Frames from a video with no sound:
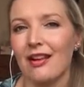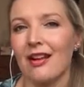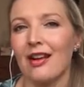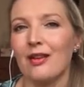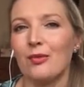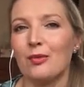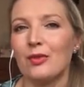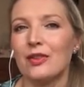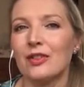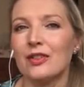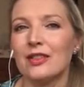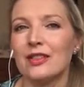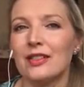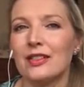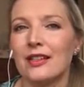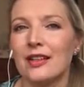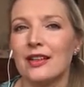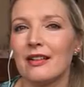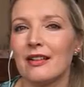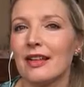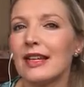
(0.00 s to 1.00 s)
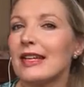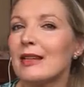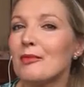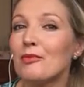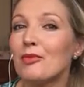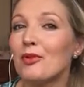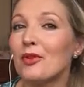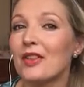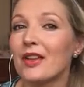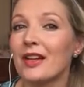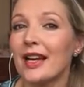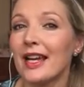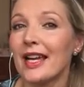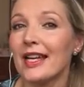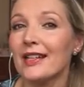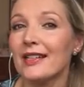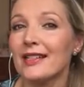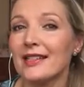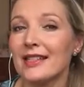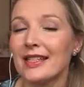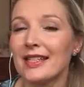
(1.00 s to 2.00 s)
I would eat more than I had
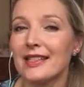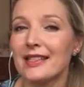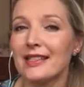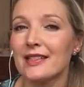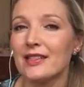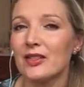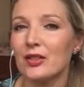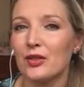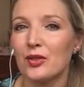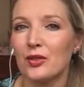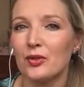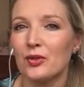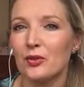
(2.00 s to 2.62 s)
intended to,